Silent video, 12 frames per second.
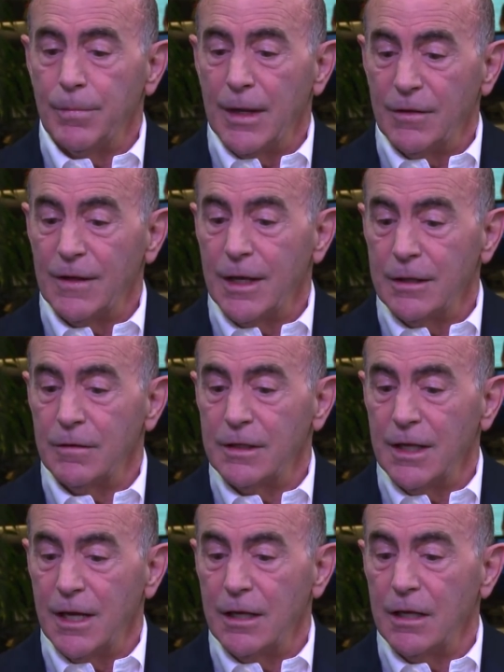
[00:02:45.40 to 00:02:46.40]
at the end of the
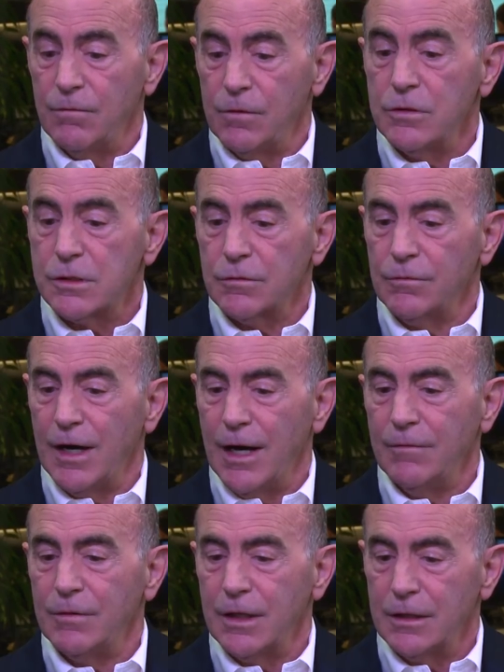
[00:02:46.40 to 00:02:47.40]
day, if you
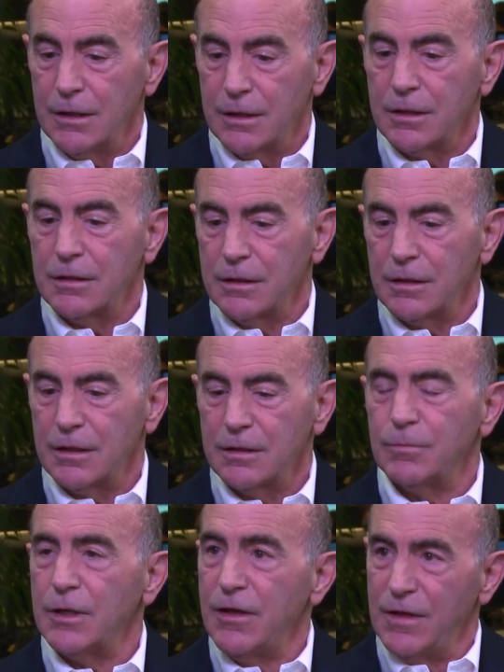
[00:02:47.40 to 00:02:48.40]
survive and you, you can, you can
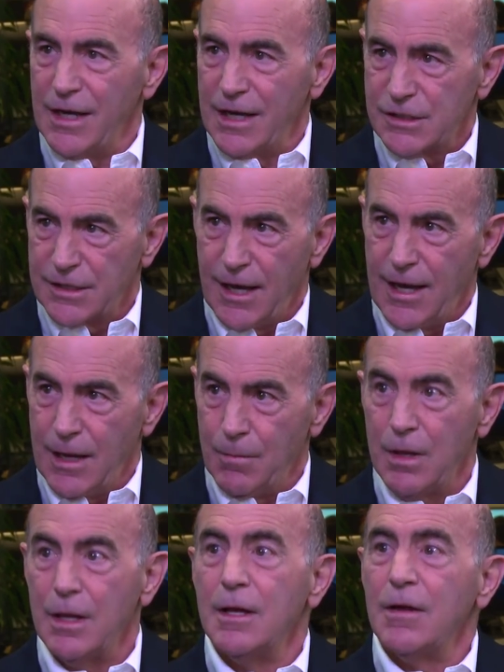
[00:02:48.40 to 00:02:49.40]
play the next
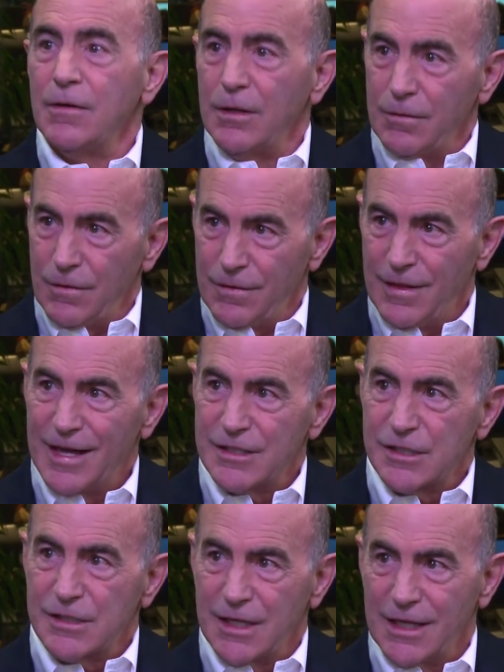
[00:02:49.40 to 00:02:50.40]
game,
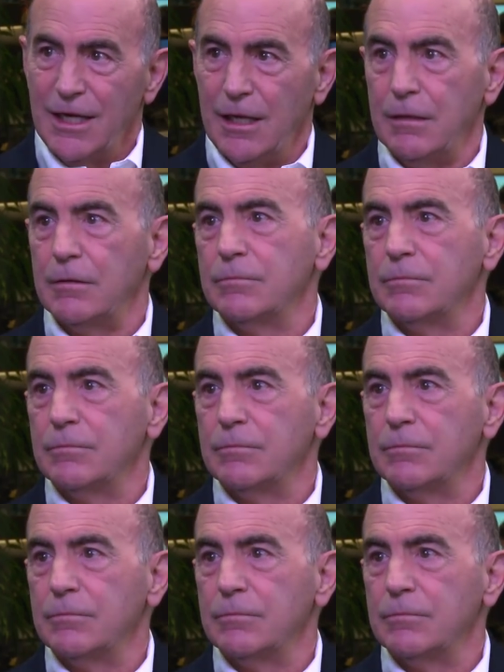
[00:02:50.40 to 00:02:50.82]
that's the key.